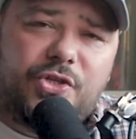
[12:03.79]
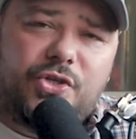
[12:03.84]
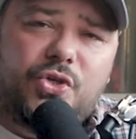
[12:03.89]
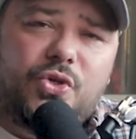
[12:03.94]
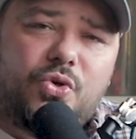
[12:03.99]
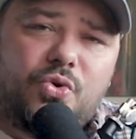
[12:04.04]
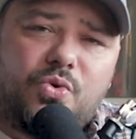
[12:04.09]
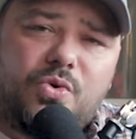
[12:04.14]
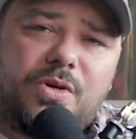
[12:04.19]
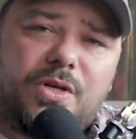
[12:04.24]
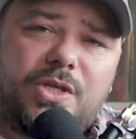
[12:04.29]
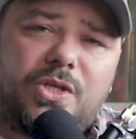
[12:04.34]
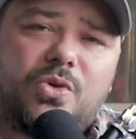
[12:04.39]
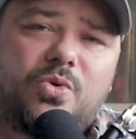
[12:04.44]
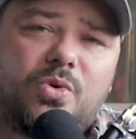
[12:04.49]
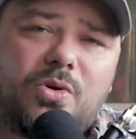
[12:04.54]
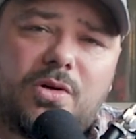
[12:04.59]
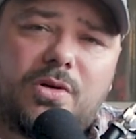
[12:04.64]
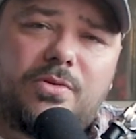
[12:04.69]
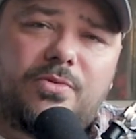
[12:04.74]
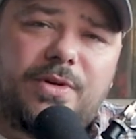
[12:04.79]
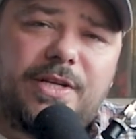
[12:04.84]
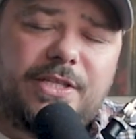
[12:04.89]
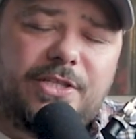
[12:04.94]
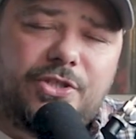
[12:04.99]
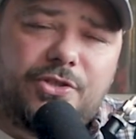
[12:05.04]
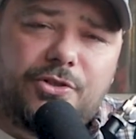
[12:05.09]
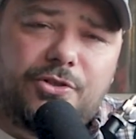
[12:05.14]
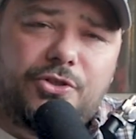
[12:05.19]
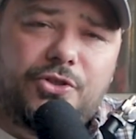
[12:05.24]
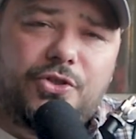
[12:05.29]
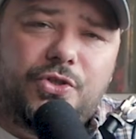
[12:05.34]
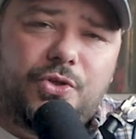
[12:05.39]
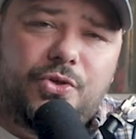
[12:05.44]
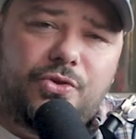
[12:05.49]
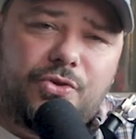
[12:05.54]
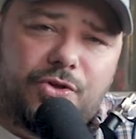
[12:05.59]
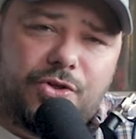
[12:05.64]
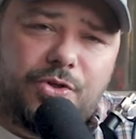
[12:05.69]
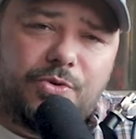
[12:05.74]
do your research, do
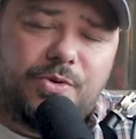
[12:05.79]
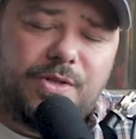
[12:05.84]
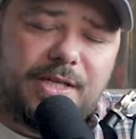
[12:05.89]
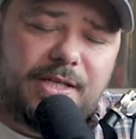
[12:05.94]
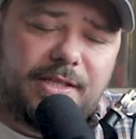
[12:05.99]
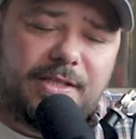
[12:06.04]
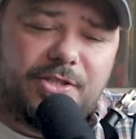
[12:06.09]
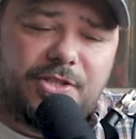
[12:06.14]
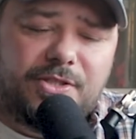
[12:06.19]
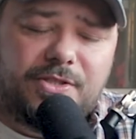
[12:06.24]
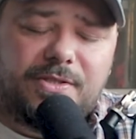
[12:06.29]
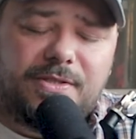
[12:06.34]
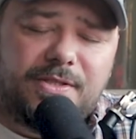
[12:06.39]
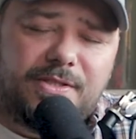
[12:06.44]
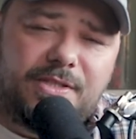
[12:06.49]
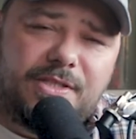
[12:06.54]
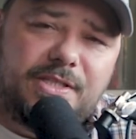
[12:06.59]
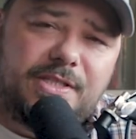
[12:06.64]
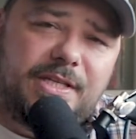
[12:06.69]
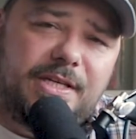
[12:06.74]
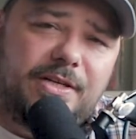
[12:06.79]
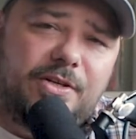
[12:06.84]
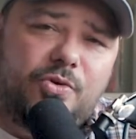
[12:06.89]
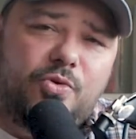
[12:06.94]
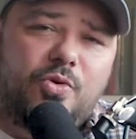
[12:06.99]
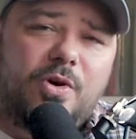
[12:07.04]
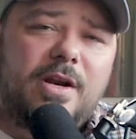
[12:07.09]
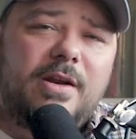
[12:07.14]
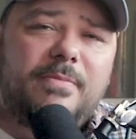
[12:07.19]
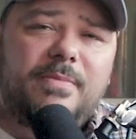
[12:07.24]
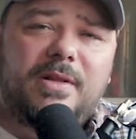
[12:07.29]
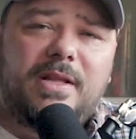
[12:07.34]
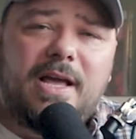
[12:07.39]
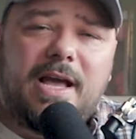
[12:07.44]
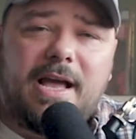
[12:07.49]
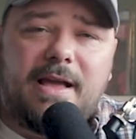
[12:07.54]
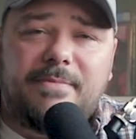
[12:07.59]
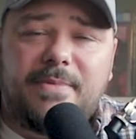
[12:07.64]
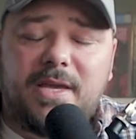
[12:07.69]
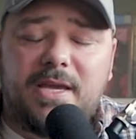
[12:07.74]
your due diligence. This is an incredible
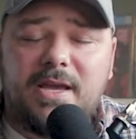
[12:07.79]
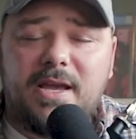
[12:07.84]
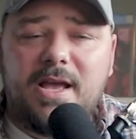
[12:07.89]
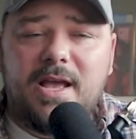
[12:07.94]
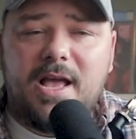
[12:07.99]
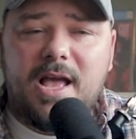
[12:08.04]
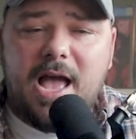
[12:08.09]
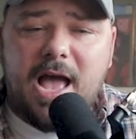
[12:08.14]
hobby.